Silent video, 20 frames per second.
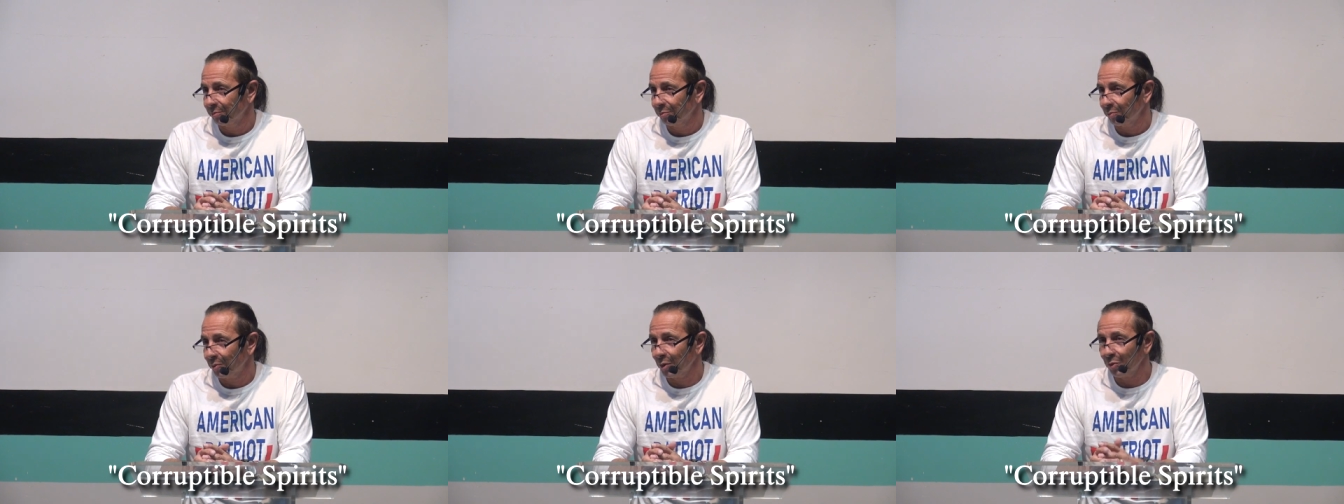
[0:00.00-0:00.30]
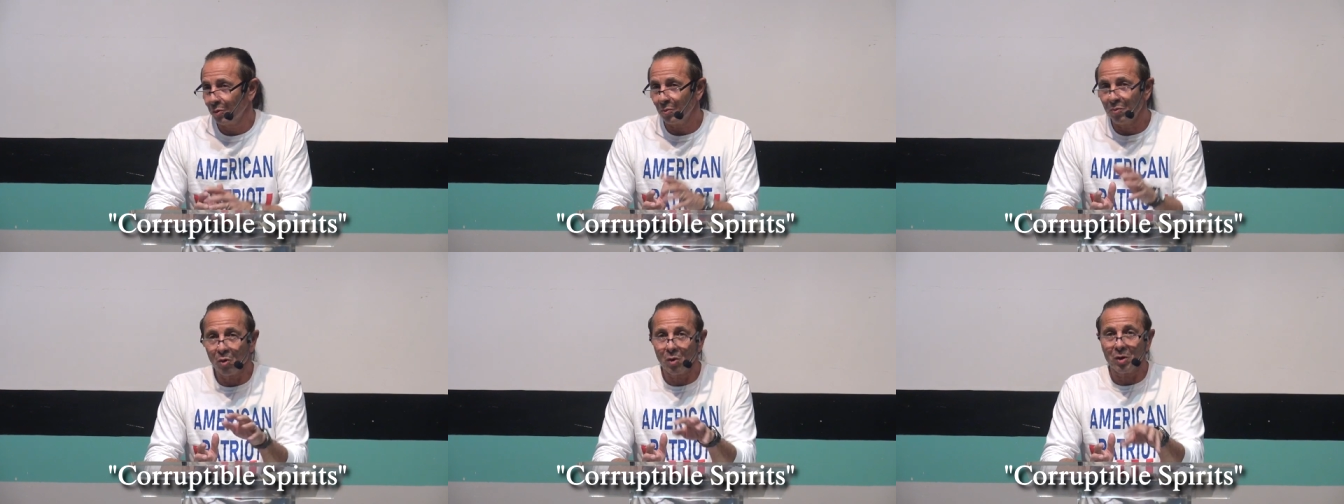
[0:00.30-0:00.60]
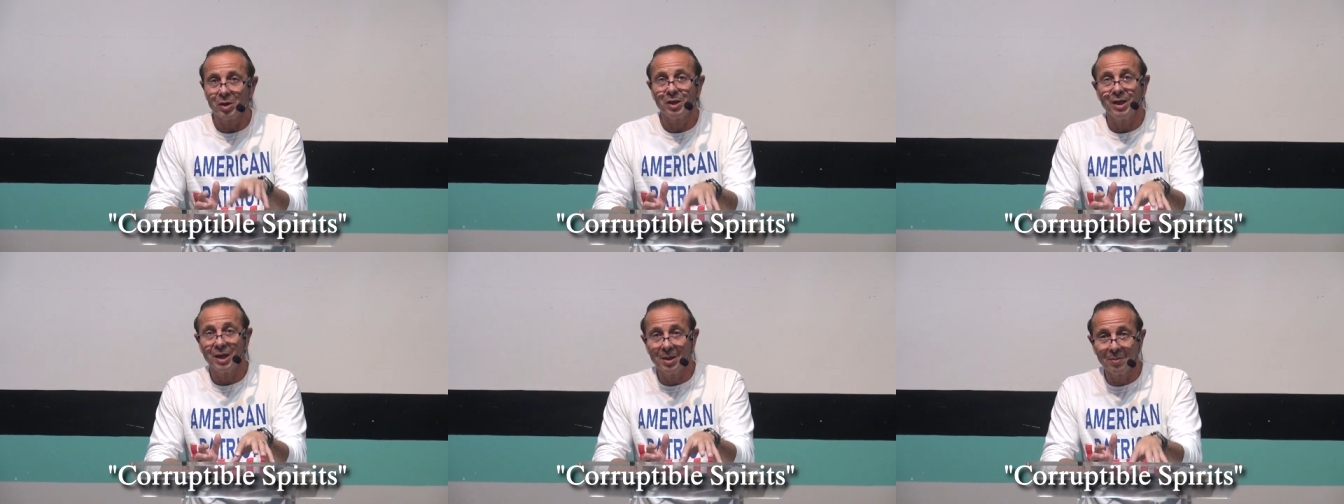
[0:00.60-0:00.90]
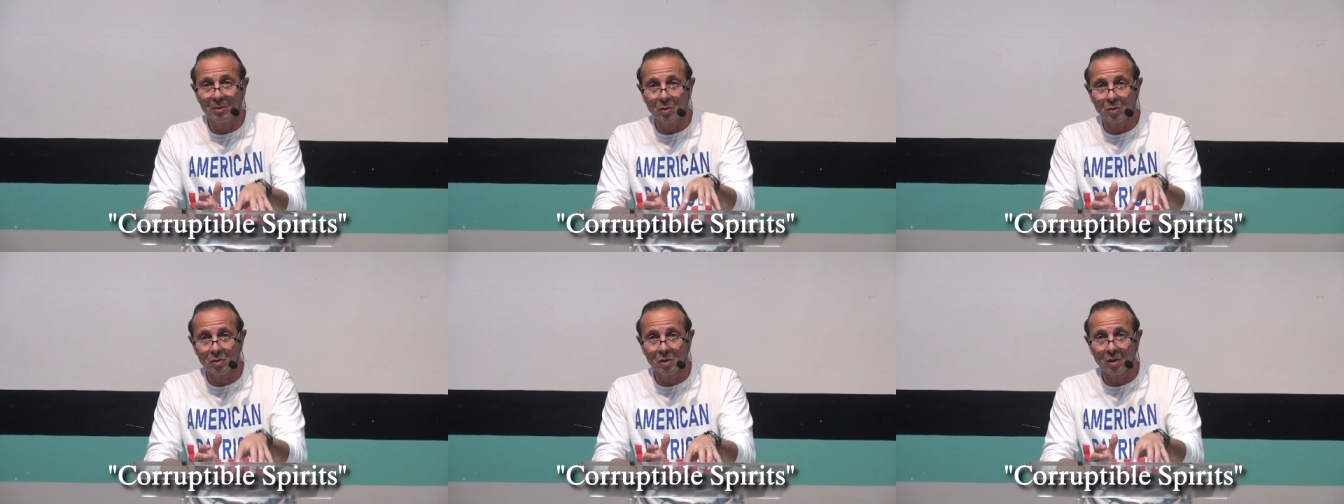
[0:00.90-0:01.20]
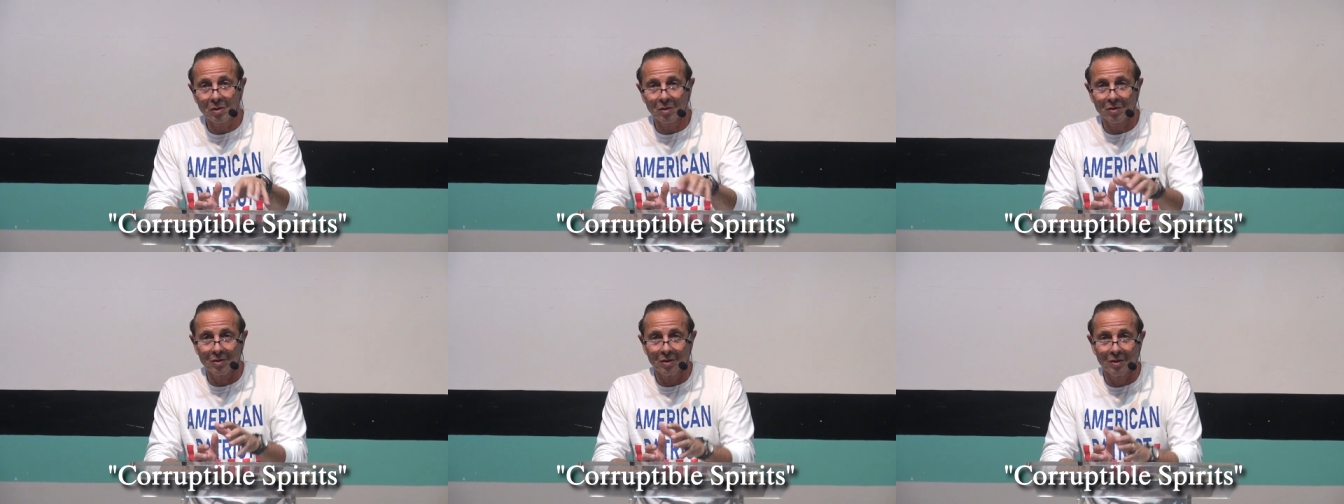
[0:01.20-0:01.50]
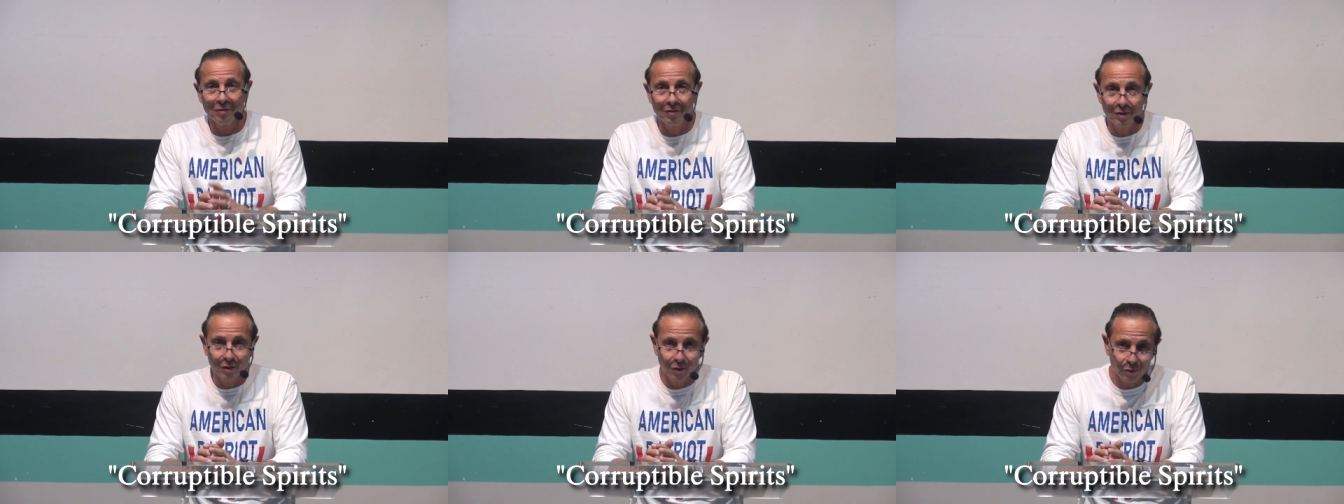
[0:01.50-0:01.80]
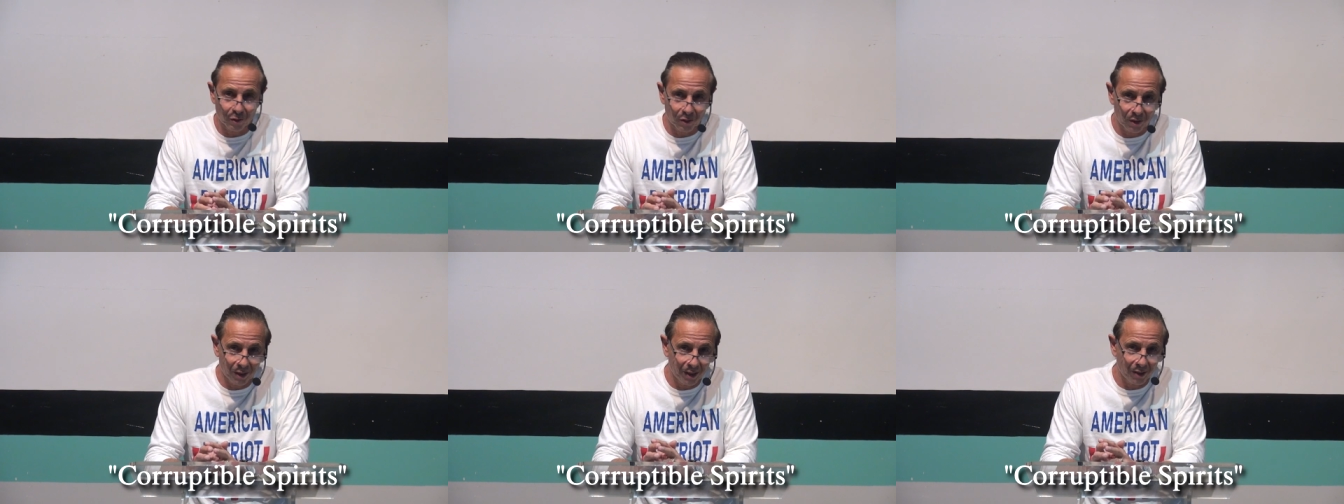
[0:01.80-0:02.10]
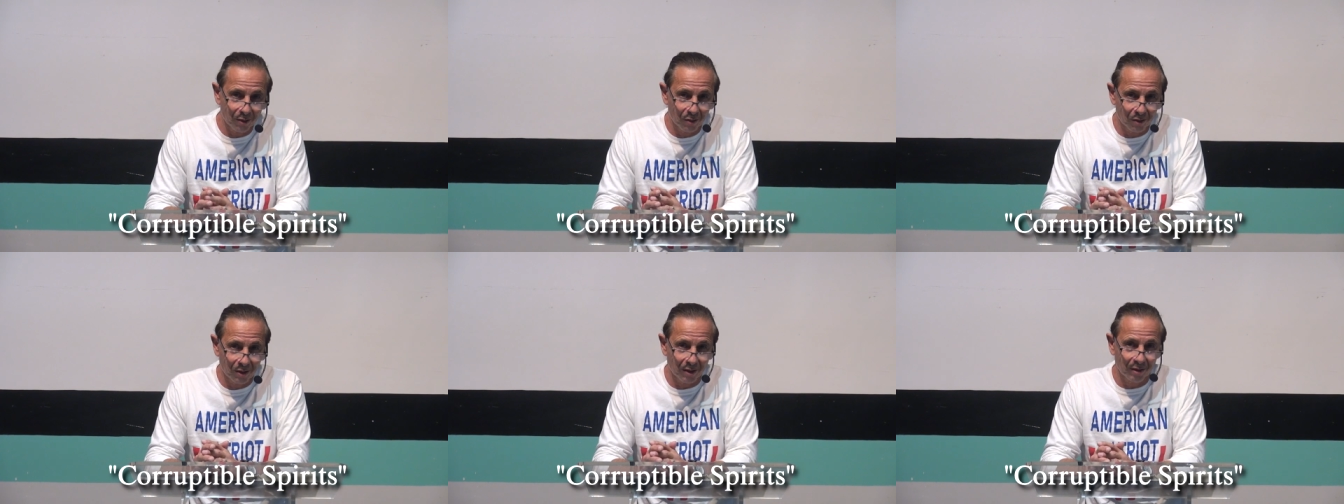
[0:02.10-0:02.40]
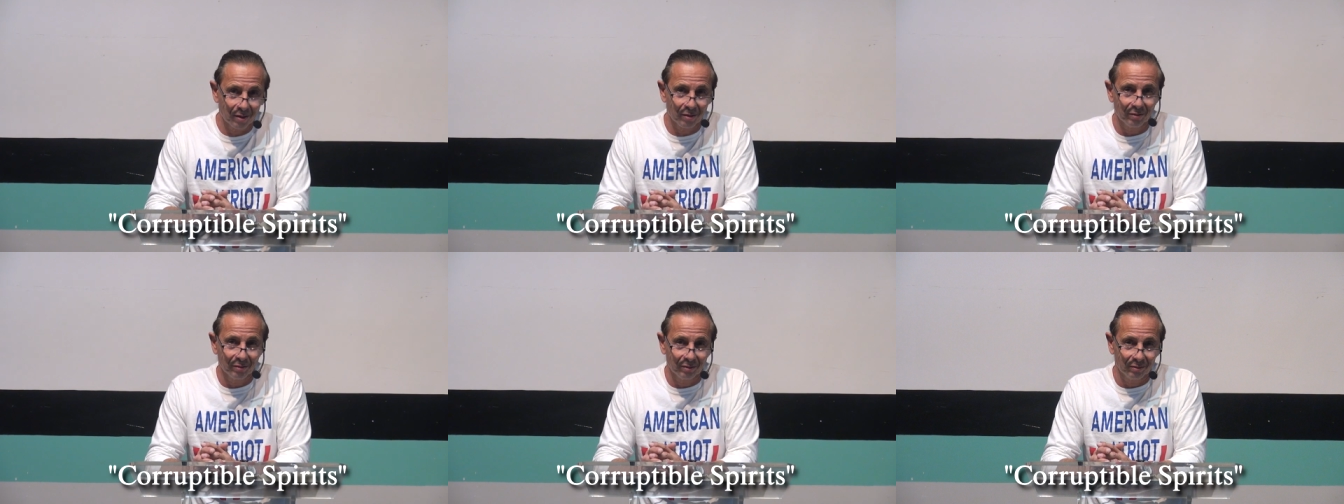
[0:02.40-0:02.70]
But it was more than him. There was other individuals, leaders there.